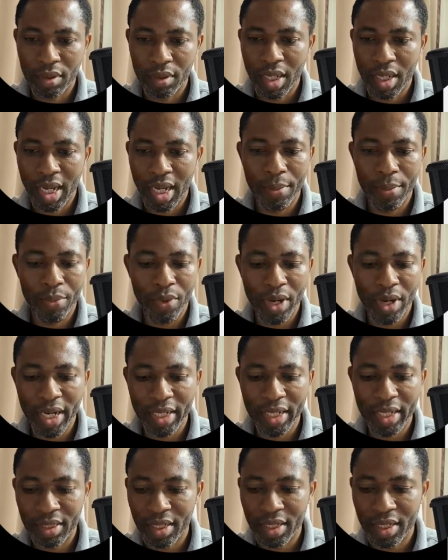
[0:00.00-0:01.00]
I'm
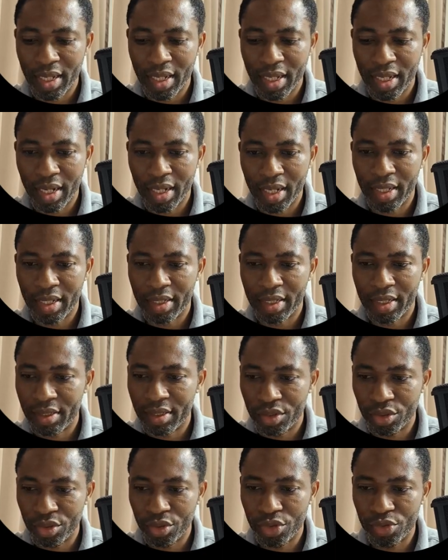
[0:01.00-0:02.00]
writing there ls. It
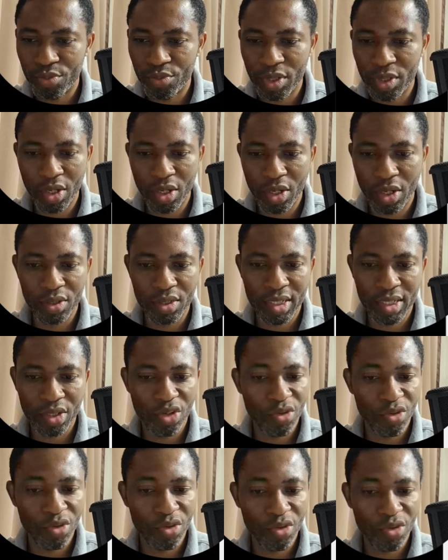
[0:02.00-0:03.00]
shows me the content of
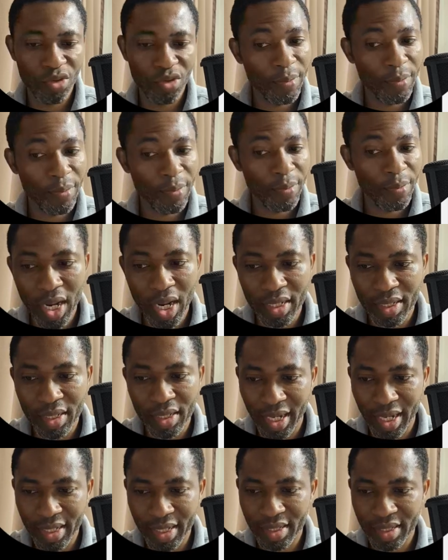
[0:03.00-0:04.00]
numeric py,
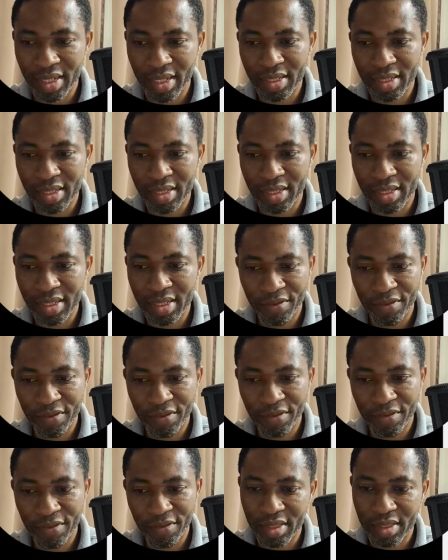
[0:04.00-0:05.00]
license,
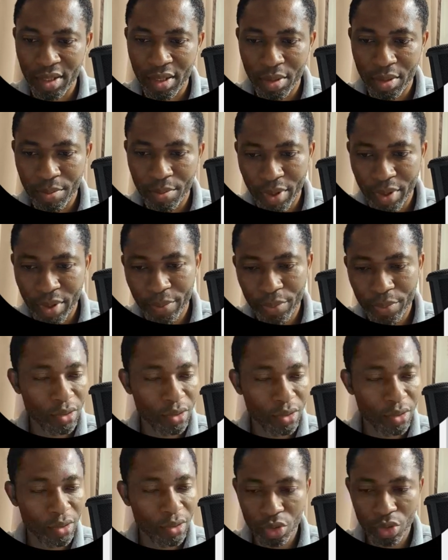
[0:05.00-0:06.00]
manifest,
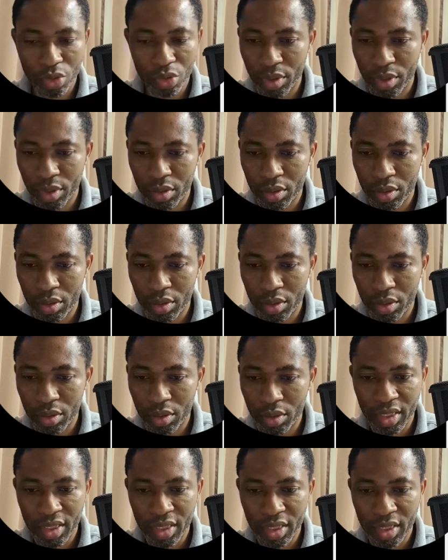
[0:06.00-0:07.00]
PyProject or toml,
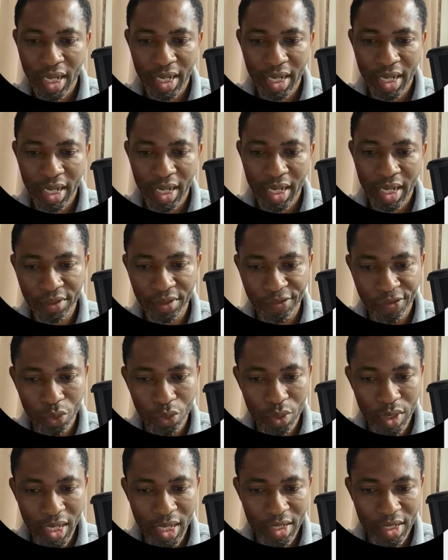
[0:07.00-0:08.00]
read, and then the
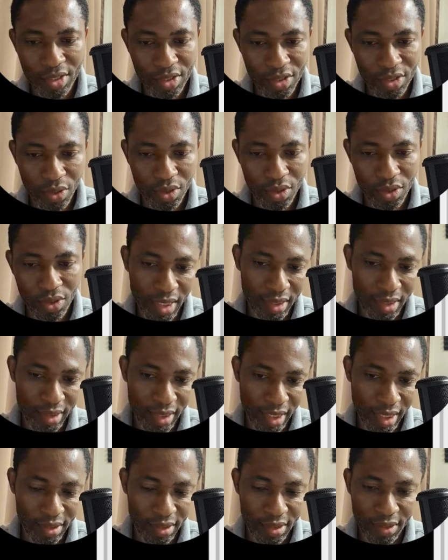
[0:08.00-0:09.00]
folder, source, and
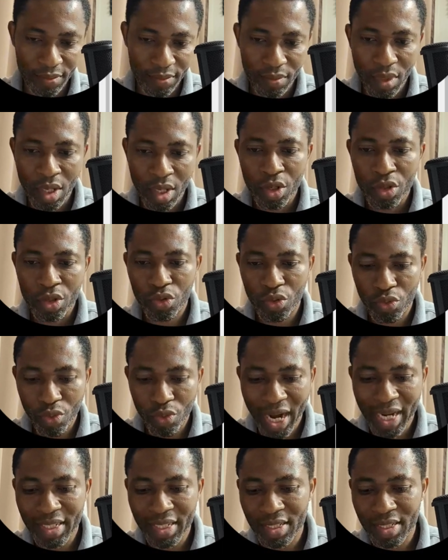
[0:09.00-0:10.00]
test. So
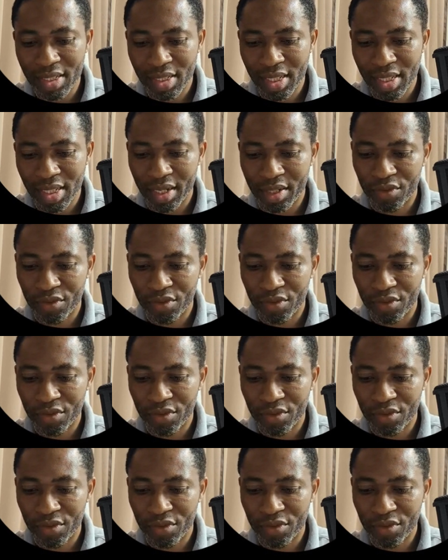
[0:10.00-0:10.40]
right inside